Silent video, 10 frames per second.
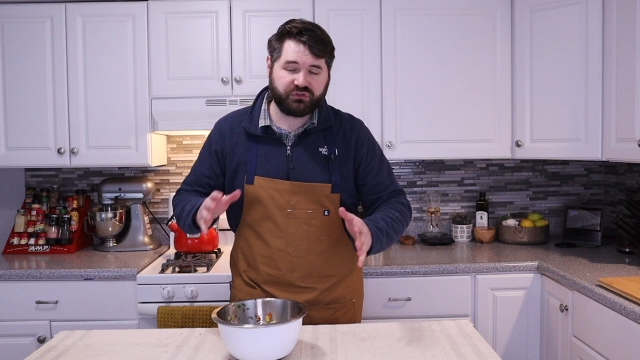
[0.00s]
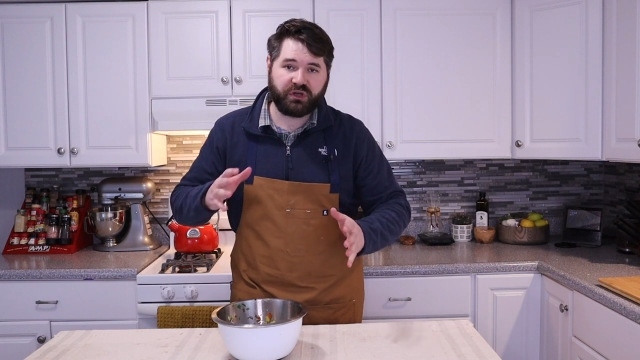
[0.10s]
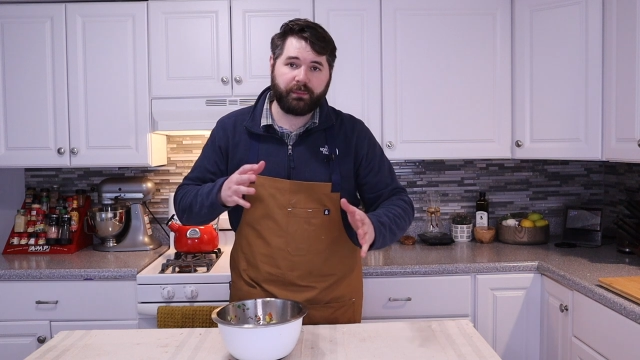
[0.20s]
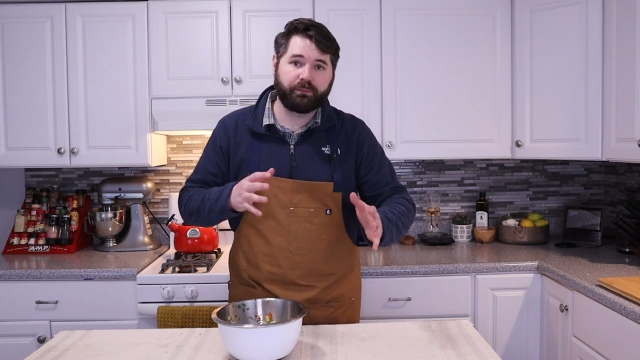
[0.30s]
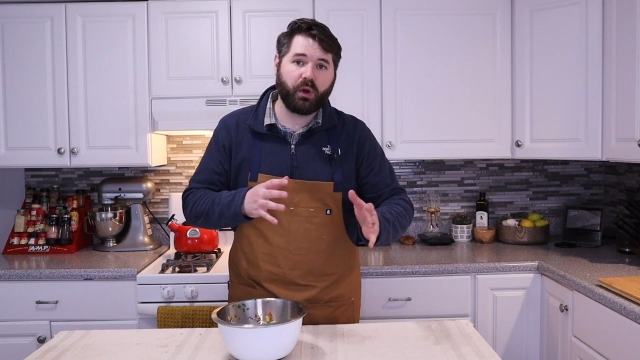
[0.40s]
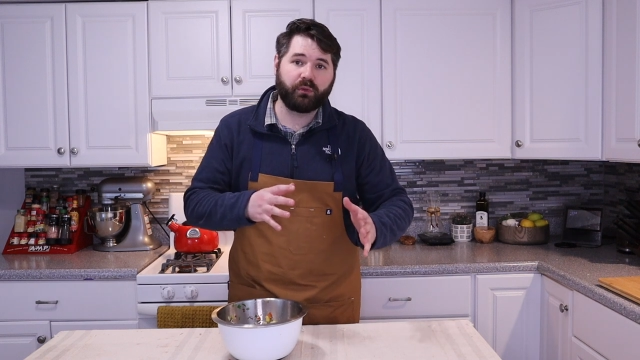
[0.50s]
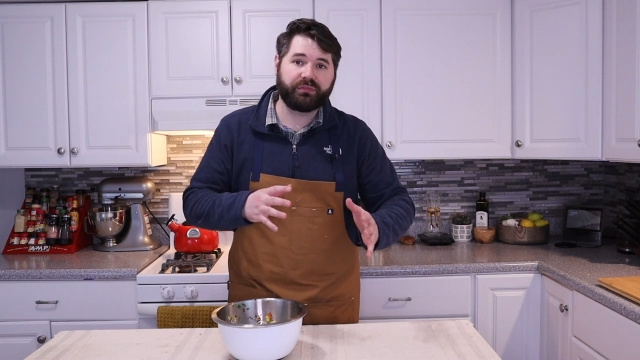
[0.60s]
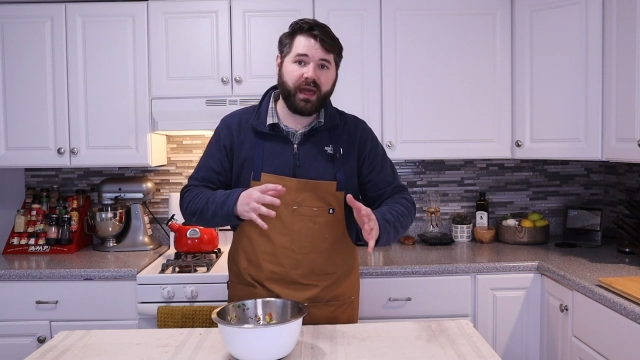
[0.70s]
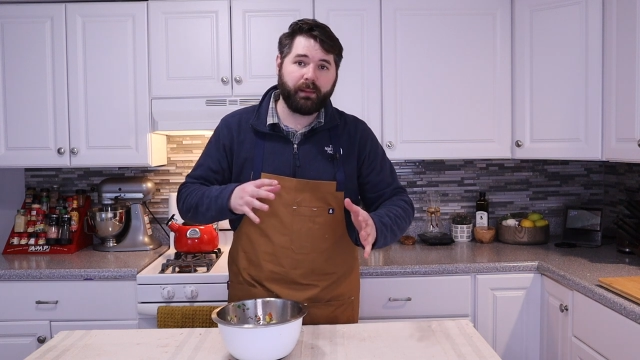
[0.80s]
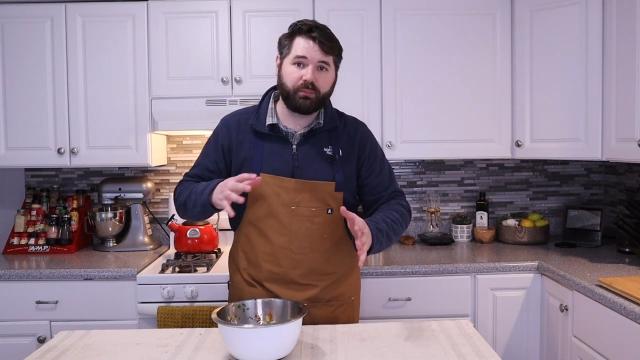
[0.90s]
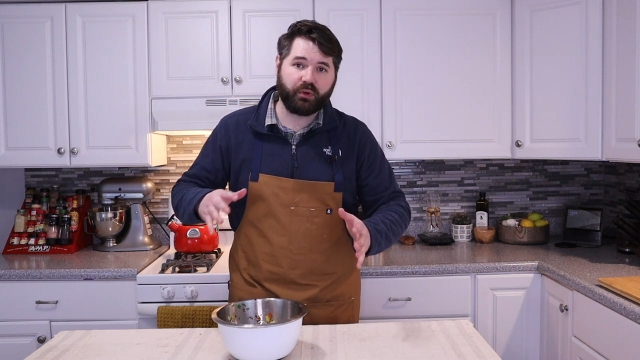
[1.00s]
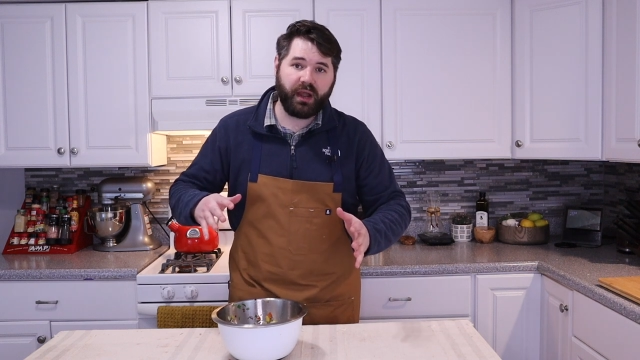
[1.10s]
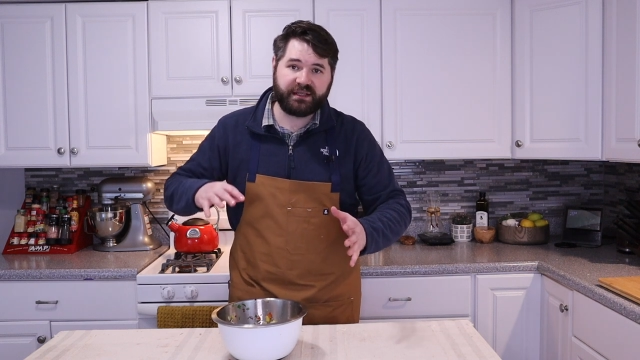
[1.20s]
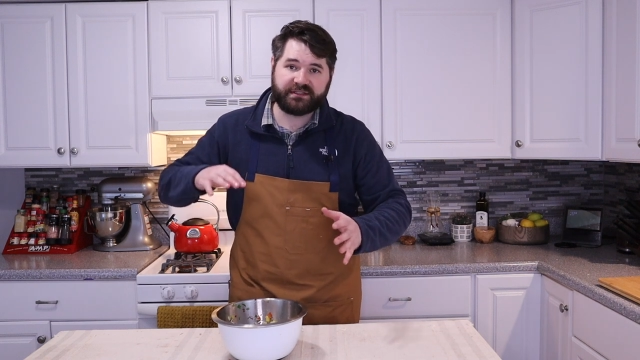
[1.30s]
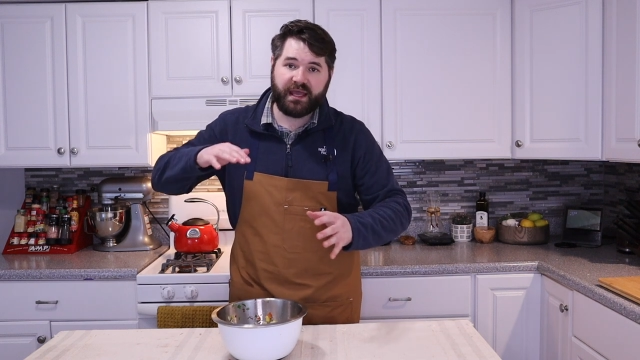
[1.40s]
try both that
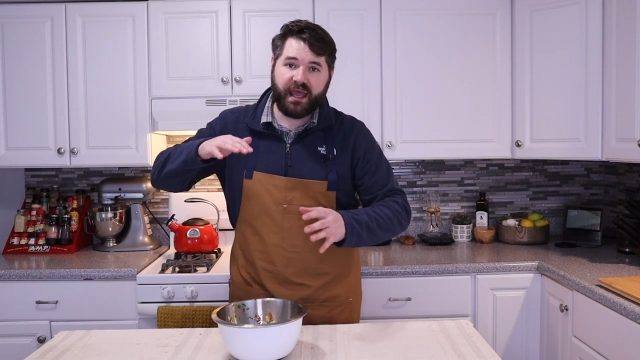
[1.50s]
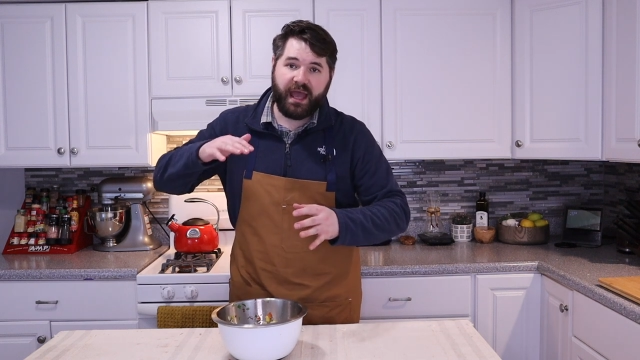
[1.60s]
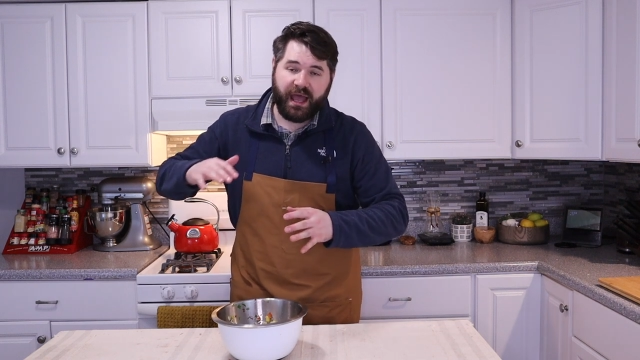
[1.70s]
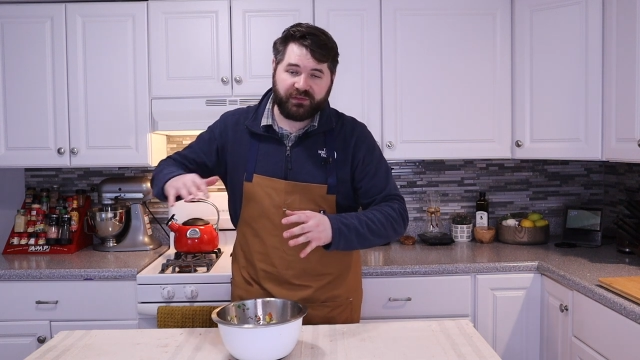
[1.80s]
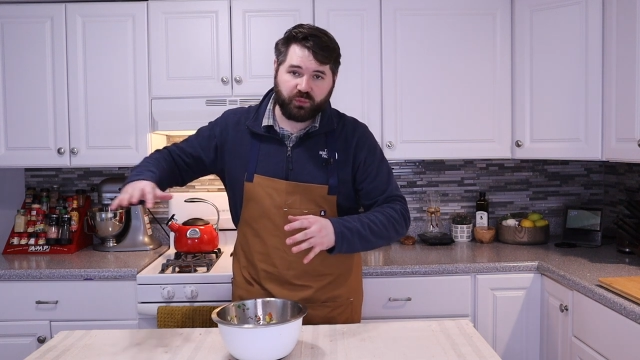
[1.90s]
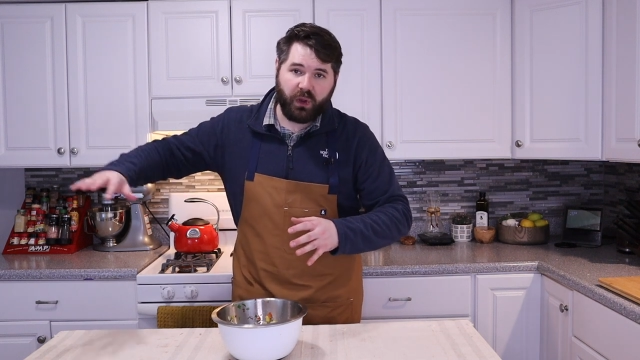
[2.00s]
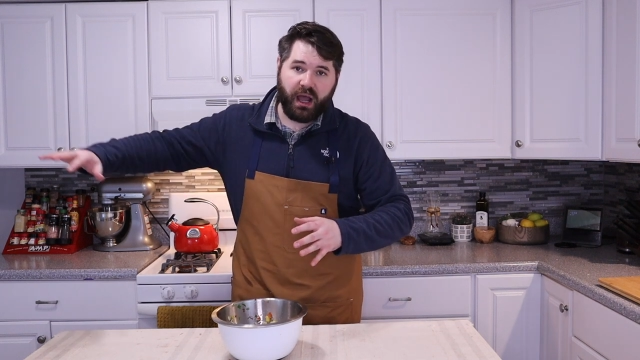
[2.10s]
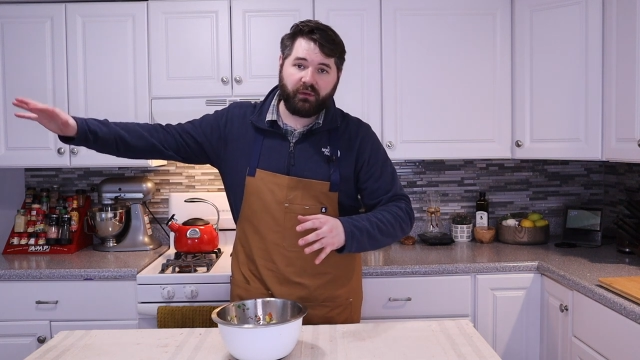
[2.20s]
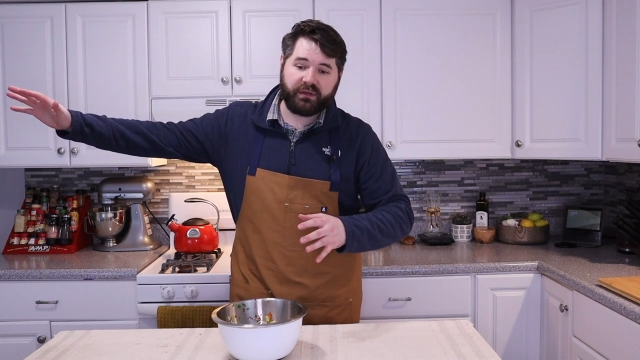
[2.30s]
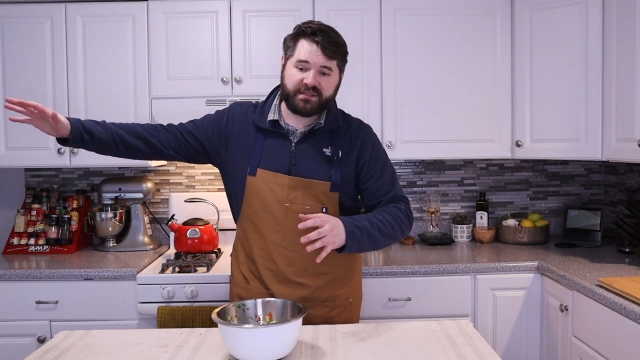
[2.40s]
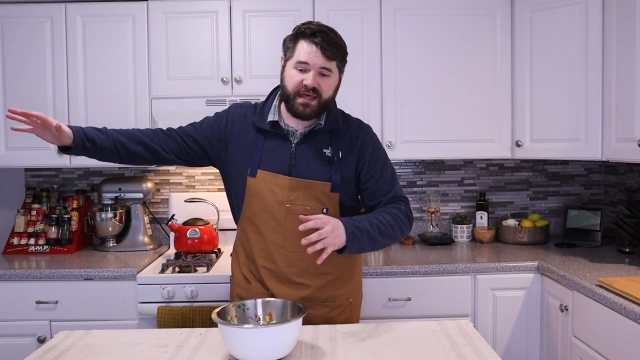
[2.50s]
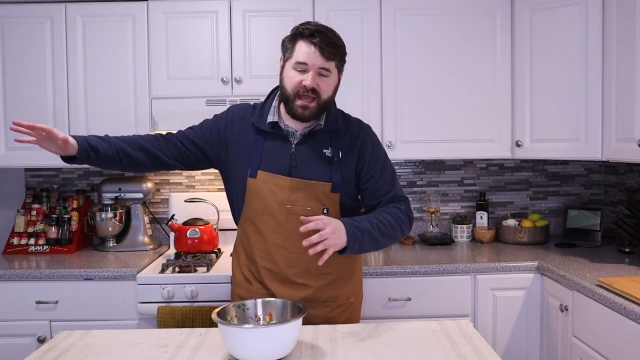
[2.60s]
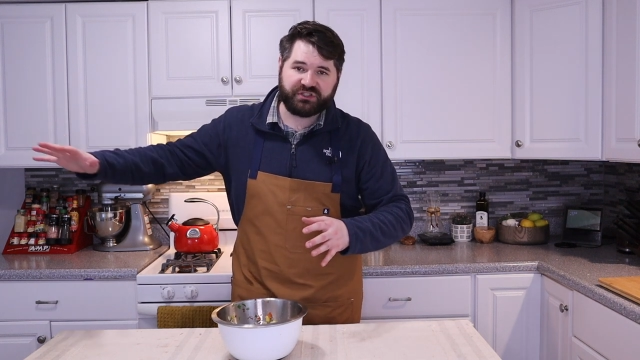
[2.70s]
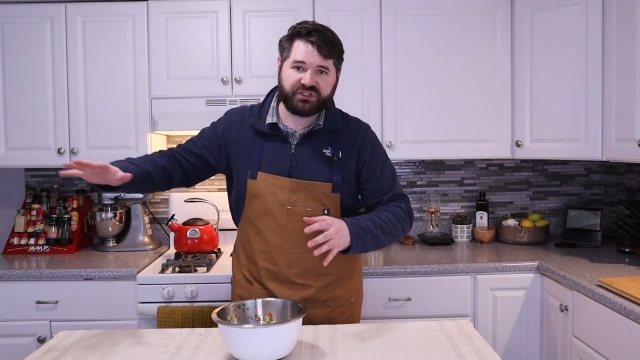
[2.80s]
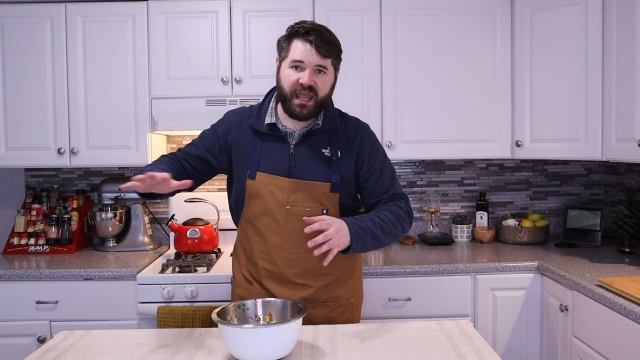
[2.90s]
breast as well as
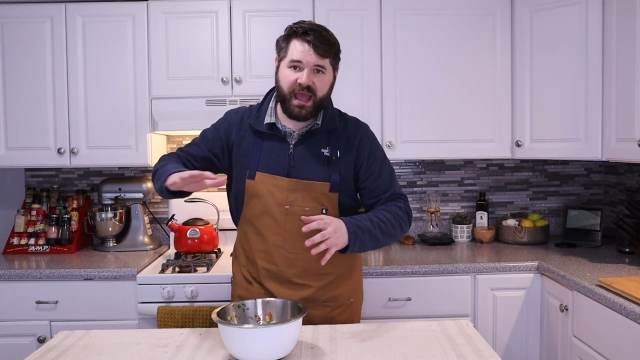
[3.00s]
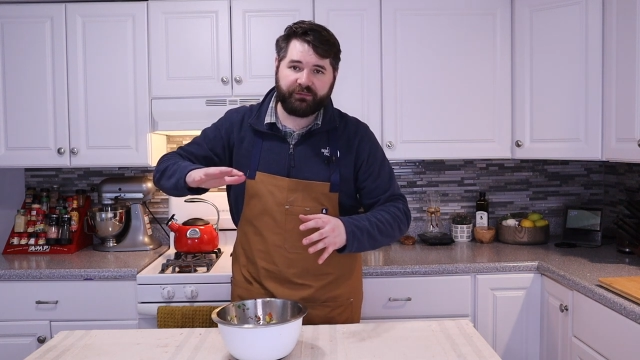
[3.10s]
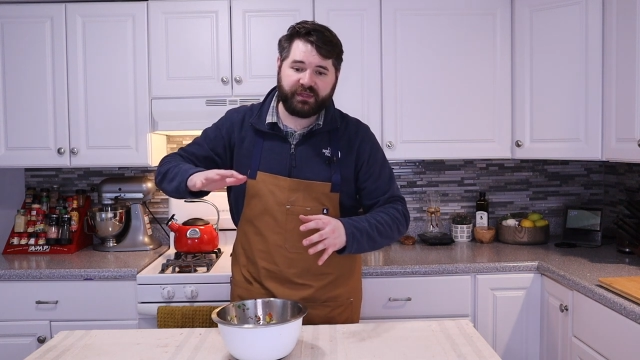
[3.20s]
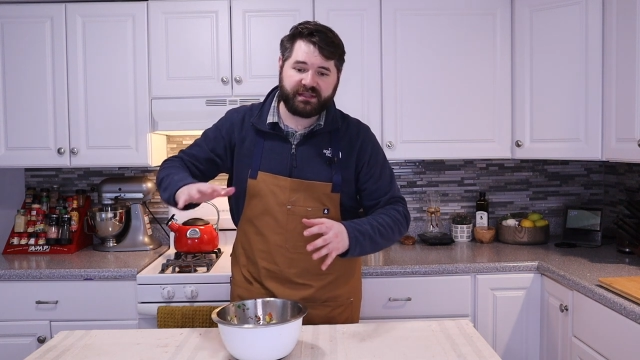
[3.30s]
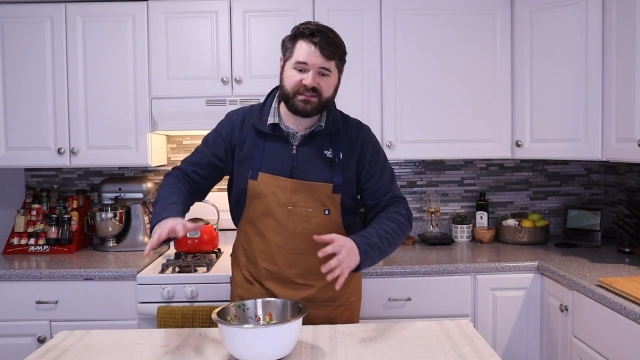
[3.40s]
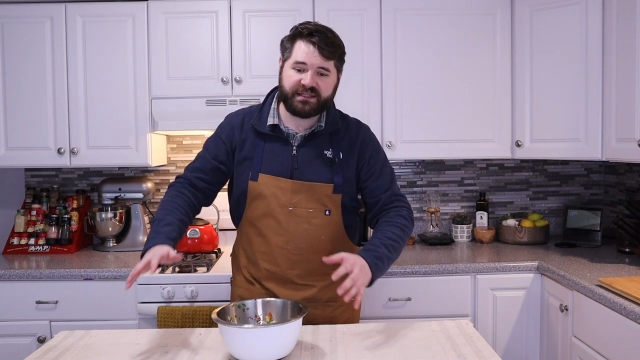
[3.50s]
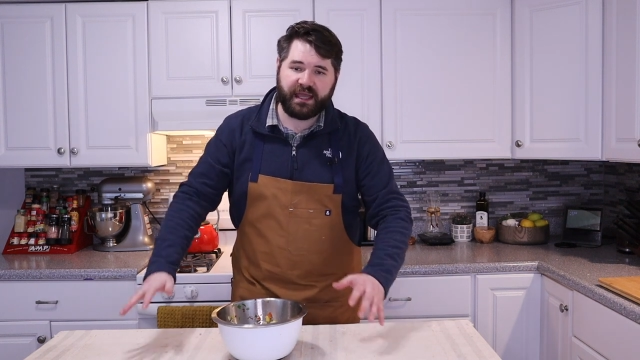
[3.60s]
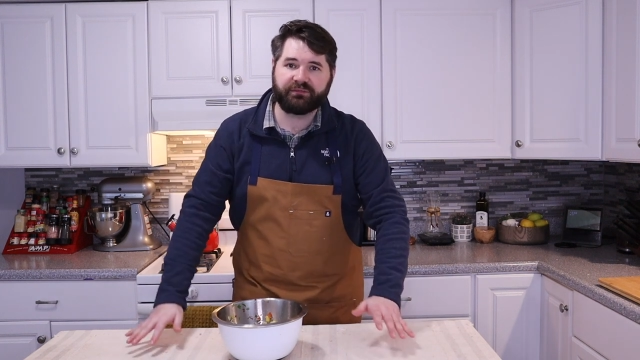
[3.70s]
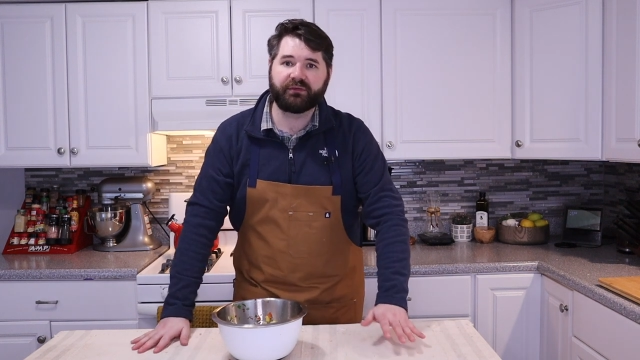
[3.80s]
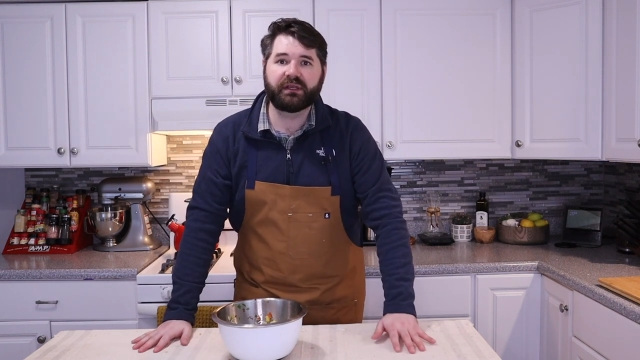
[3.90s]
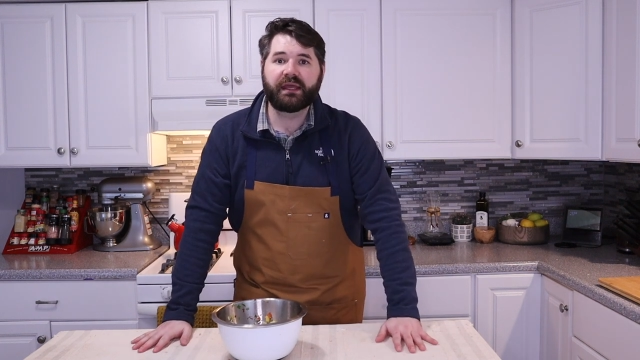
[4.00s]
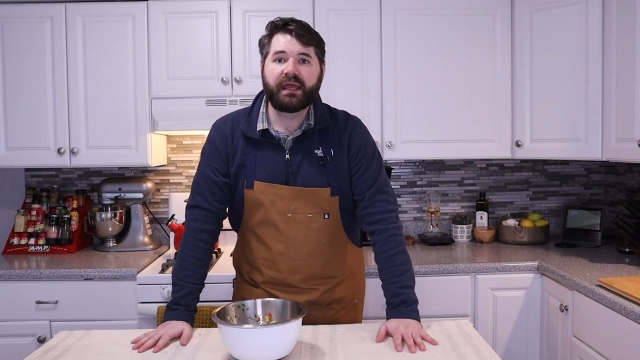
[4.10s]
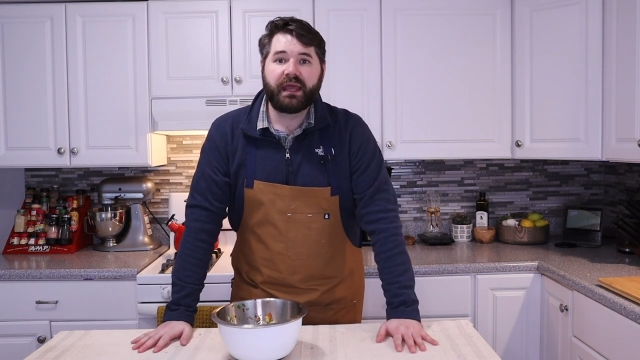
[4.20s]
that shaft, that siphon.